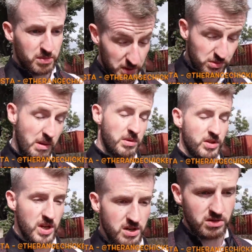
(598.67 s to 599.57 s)
Subscribe to
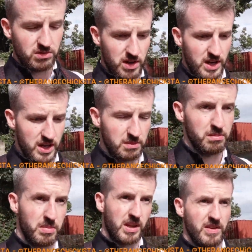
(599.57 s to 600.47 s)
the channel,
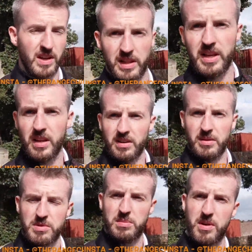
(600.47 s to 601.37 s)
give it a like and a
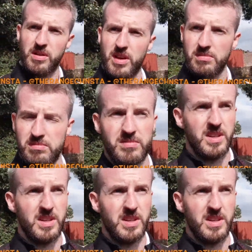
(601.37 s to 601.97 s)
thumbs up and all that.